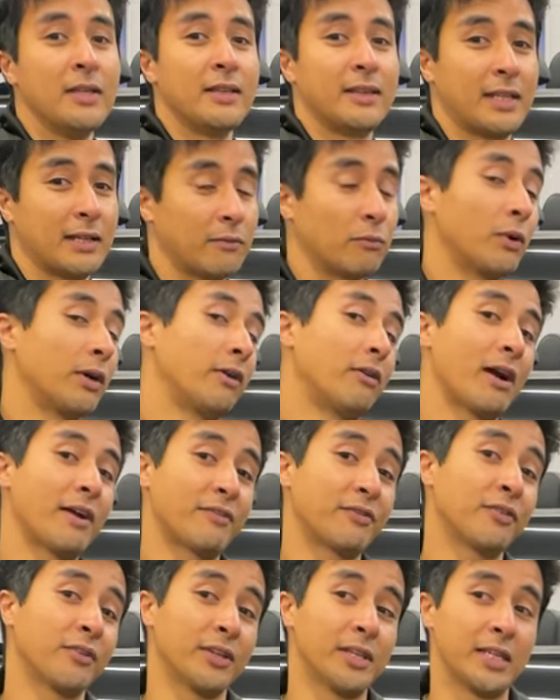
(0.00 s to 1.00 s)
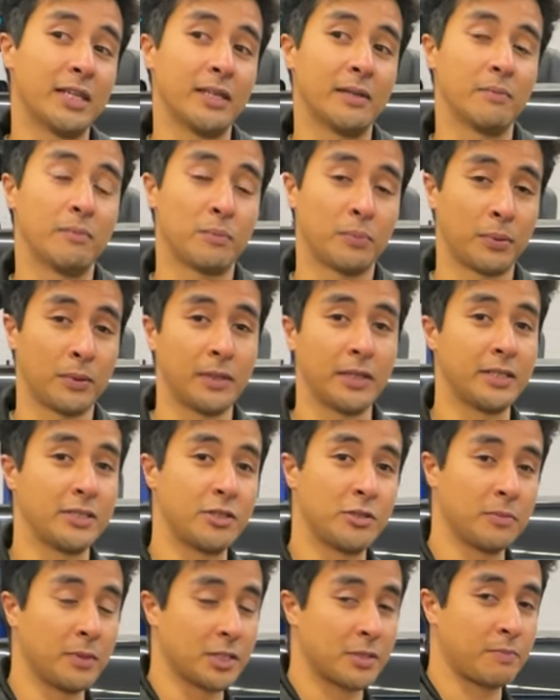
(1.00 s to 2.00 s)
than regretfully putting
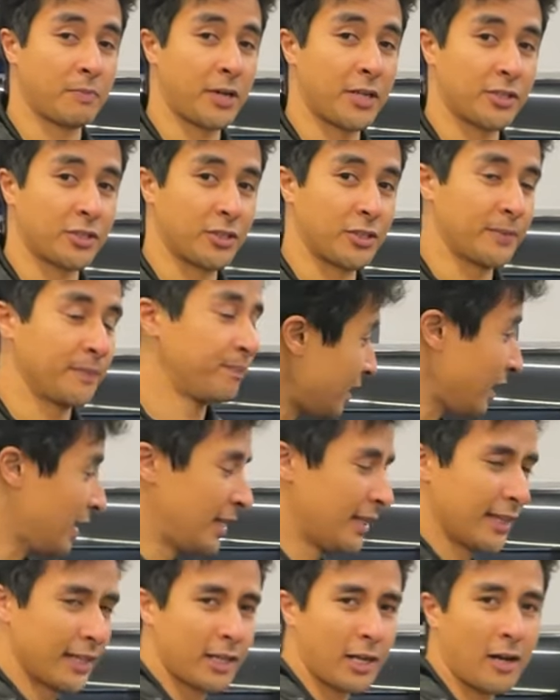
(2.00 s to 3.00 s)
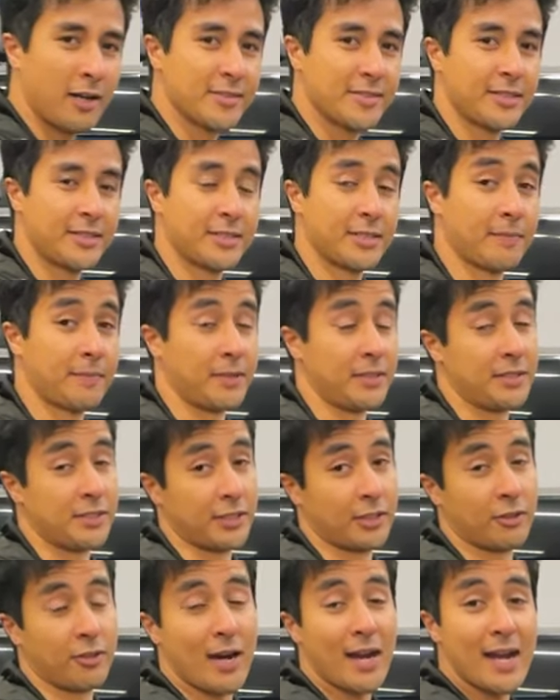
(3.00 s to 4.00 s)
too much pressure and then causing something to
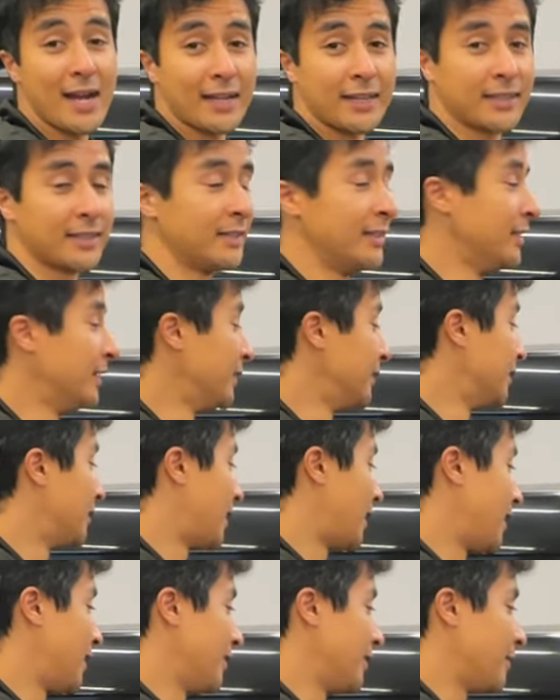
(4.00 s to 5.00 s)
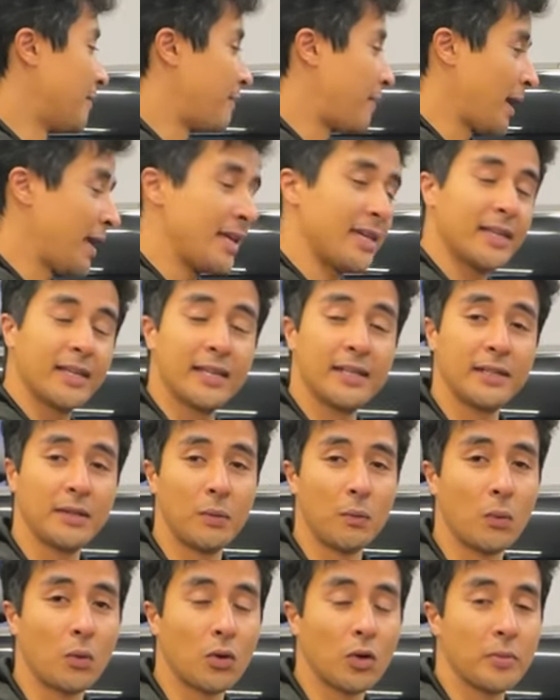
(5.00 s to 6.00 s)
crack, uh, the paint
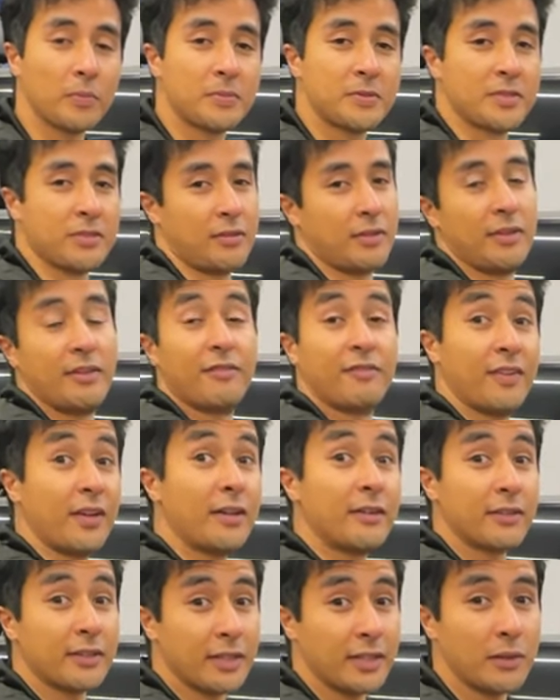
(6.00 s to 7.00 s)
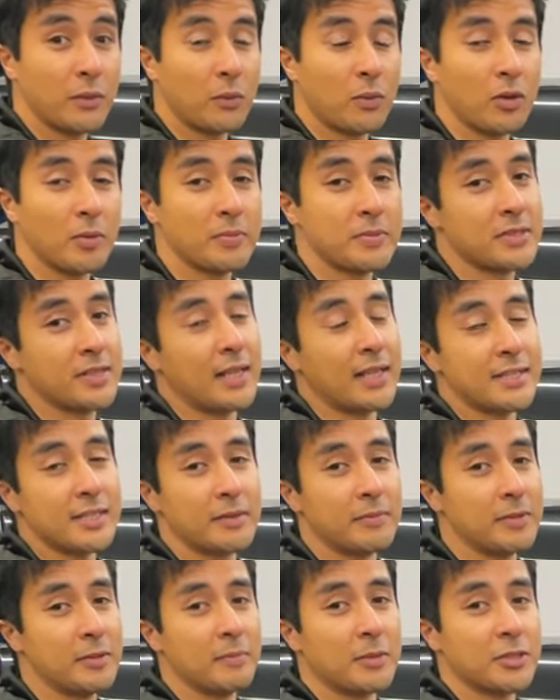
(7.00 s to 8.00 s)
getting warped or the fender getting warped. That's
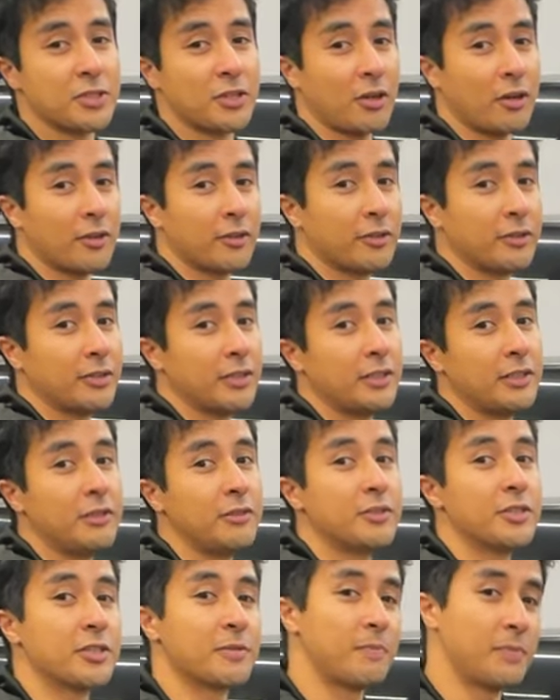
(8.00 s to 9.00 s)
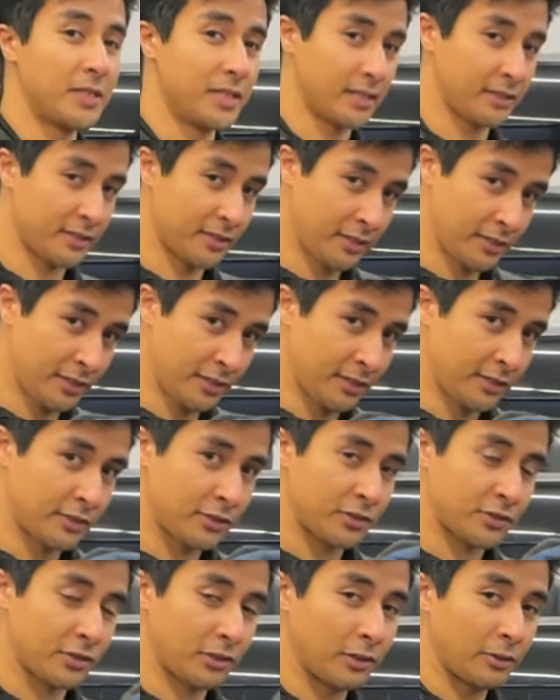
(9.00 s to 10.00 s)
gonna be much harder than you just being
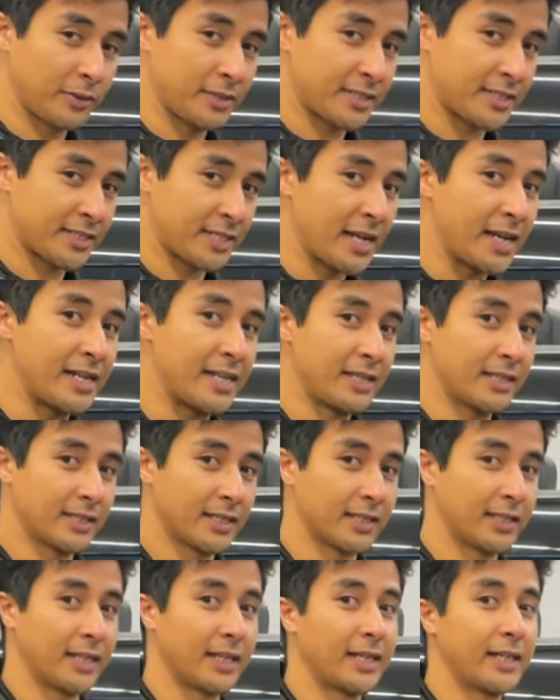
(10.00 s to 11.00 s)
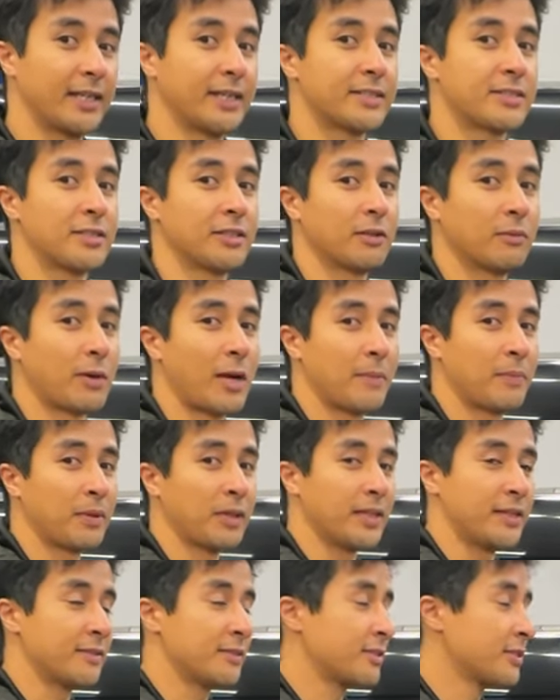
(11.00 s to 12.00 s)
slow and steady and then getting it to the right
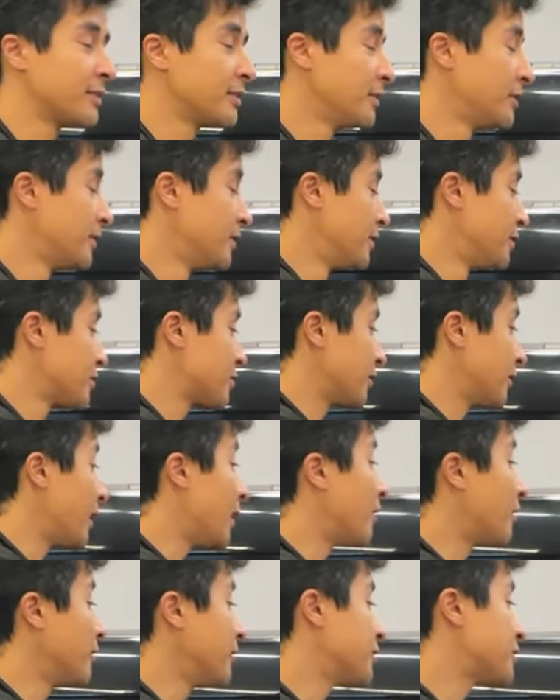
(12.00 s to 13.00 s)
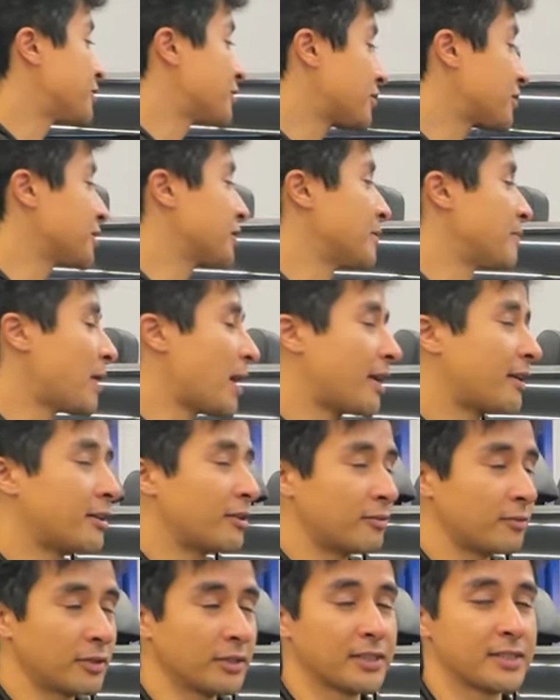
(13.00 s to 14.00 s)
place. So now this is just a matter
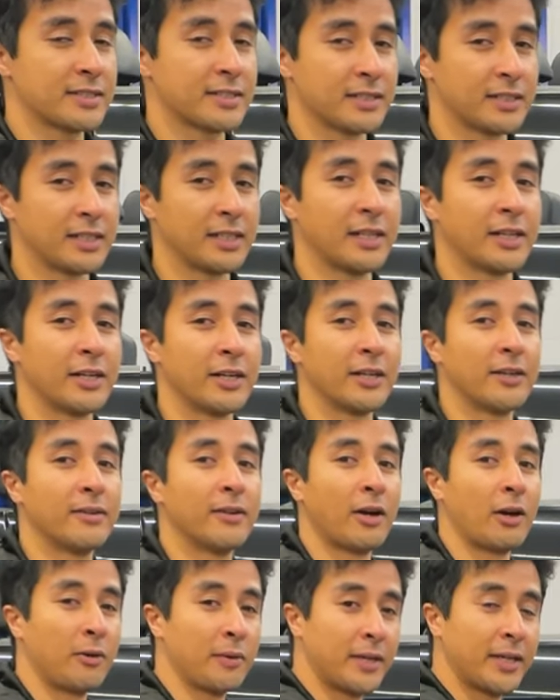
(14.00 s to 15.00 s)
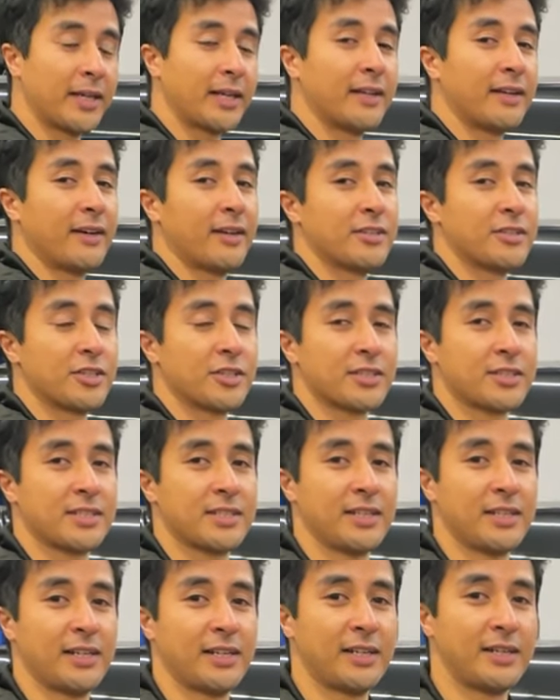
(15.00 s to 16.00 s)
of really sitting here, honing in on
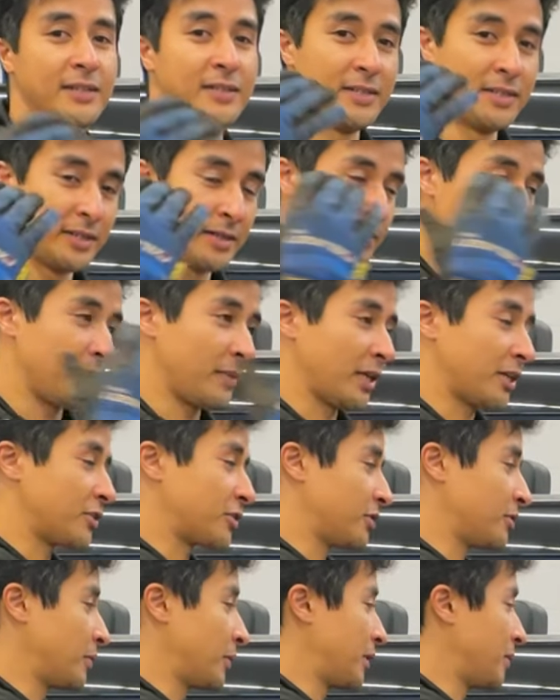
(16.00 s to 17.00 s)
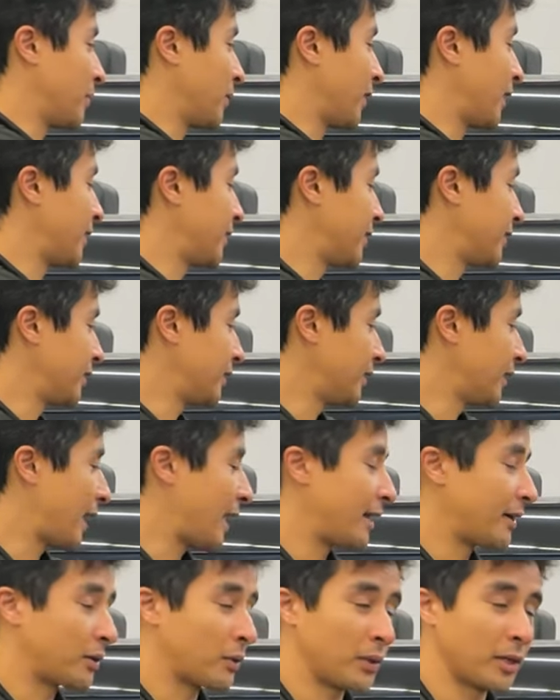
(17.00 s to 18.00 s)
just uh, making sure we apply the
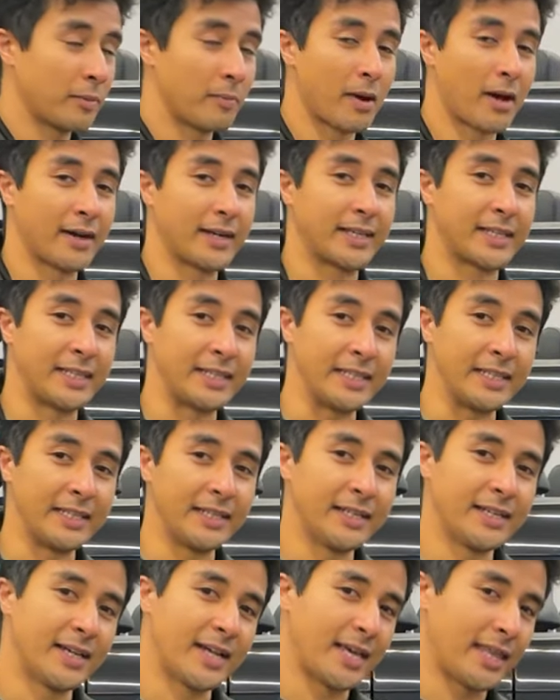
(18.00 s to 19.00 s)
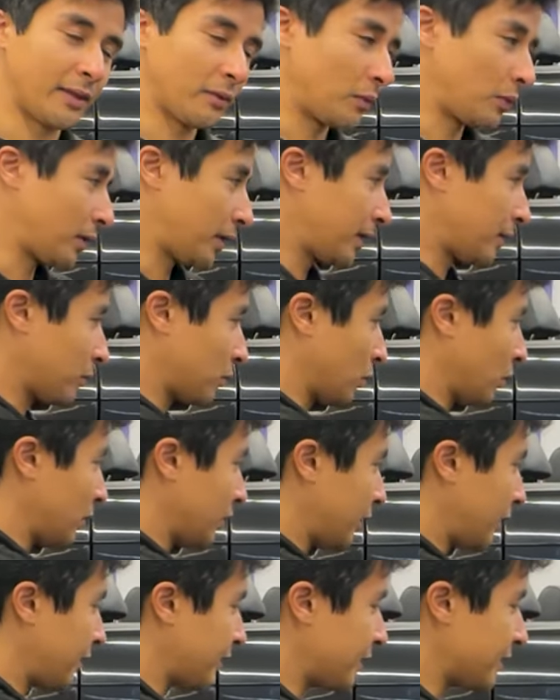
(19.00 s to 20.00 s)
adequate amount of heat and then we'll get
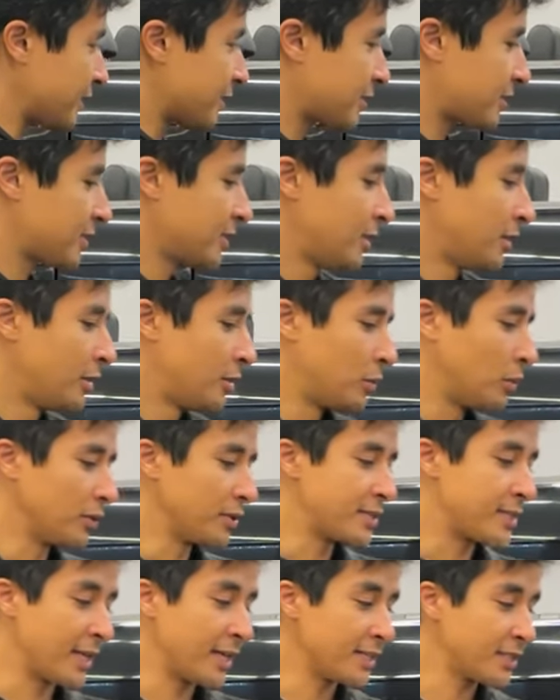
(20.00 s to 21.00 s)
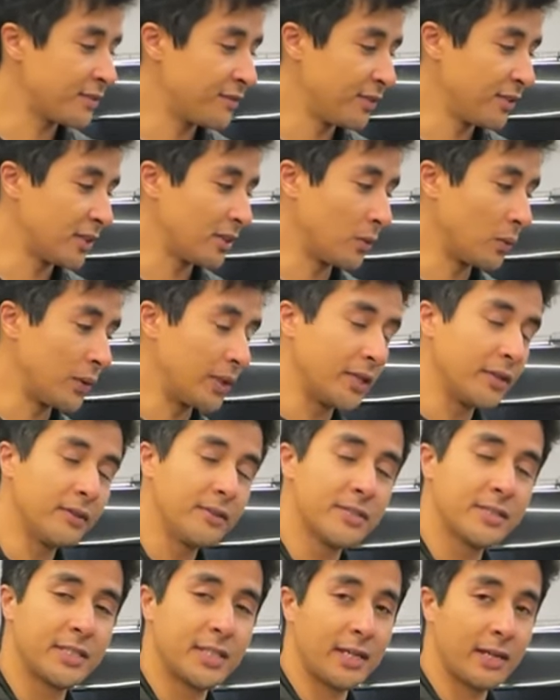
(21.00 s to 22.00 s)
rolling on this. We'll test fit the
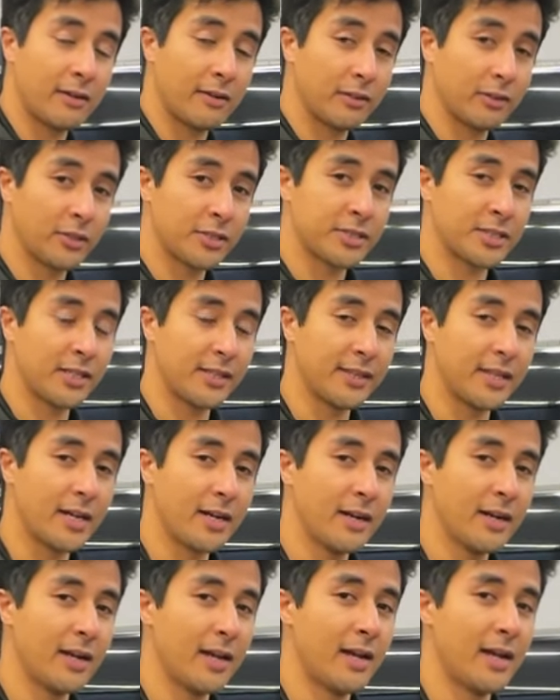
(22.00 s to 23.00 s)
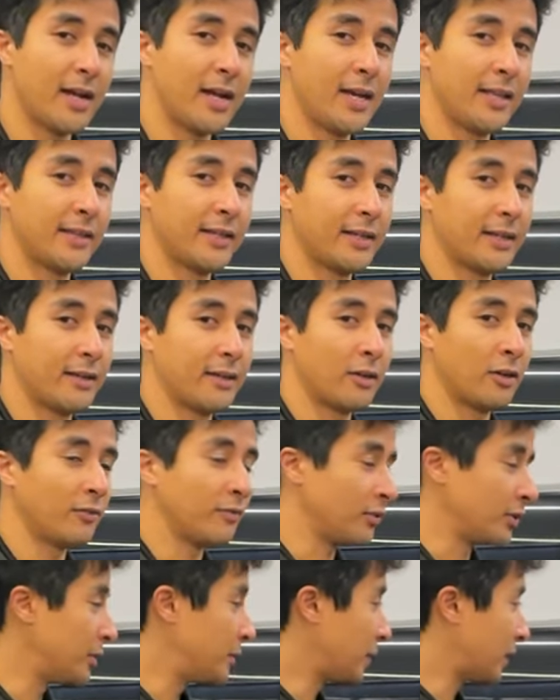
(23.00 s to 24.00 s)
wheel, see how it looks on there, and then uh,
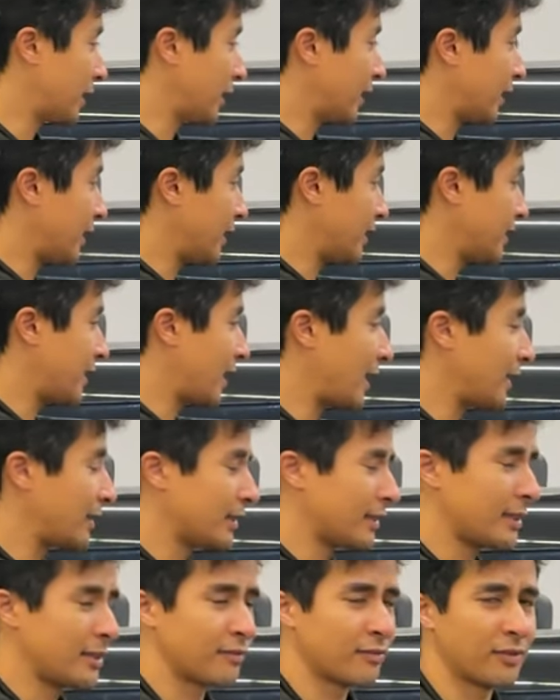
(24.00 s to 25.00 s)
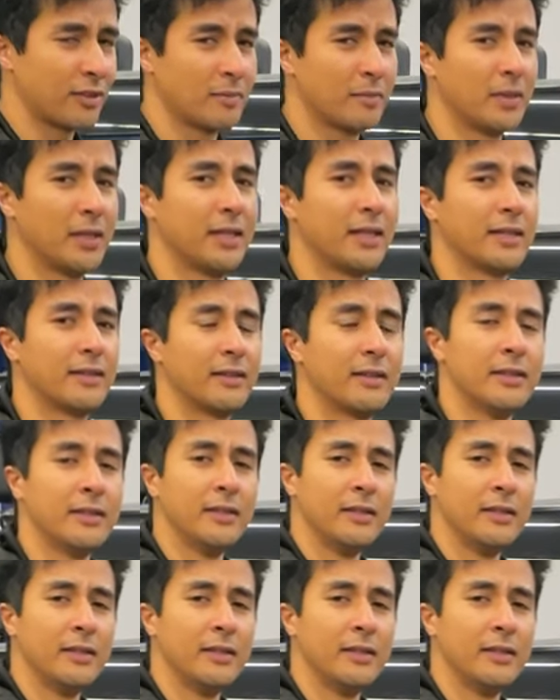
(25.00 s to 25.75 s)
hopefully we can kind of dial in the fitment and